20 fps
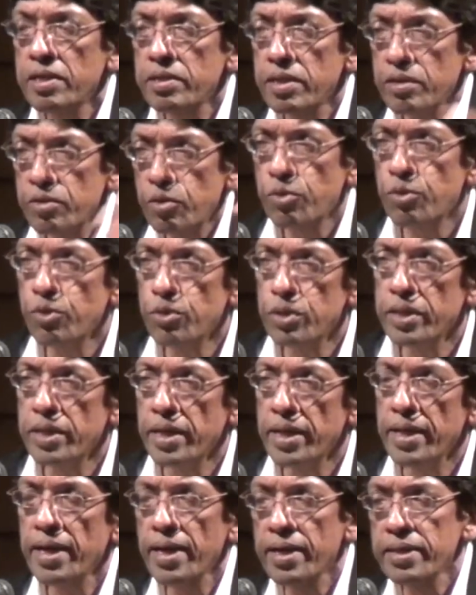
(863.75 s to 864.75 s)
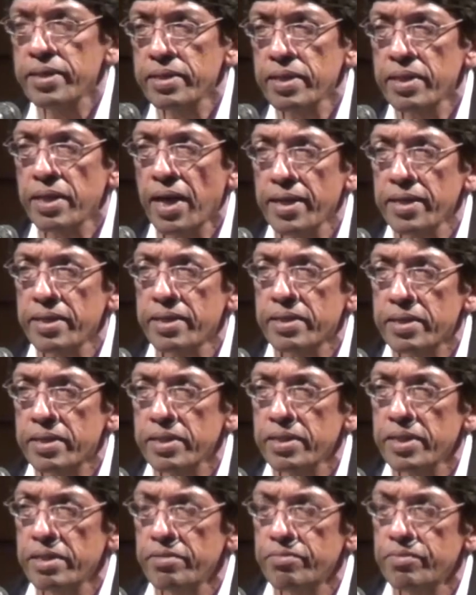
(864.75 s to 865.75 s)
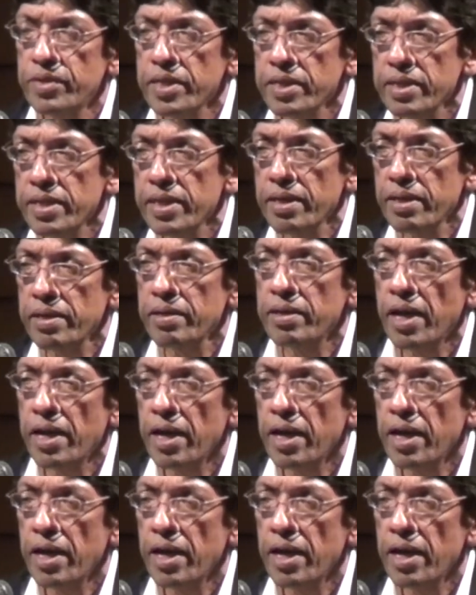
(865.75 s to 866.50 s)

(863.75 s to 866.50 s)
the whole day, and in the evening they